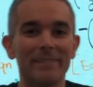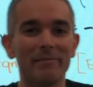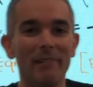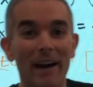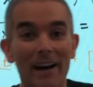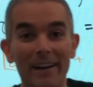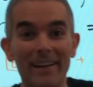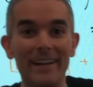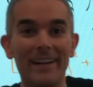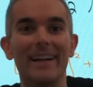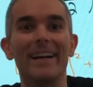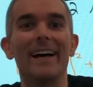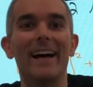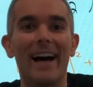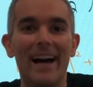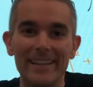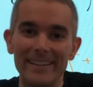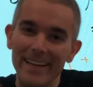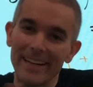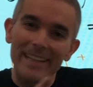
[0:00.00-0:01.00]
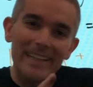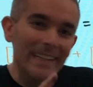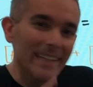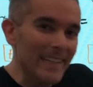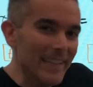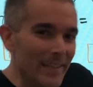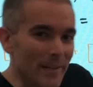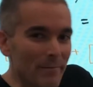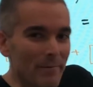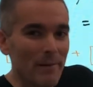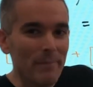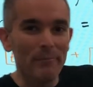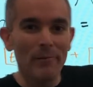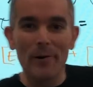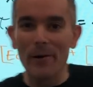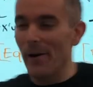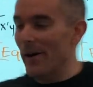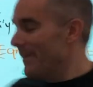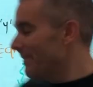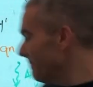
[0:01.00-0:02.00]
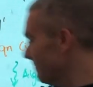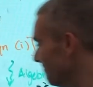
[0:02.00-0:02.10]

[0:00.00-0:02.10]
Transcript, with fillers: Well, I'll tell you a little bit more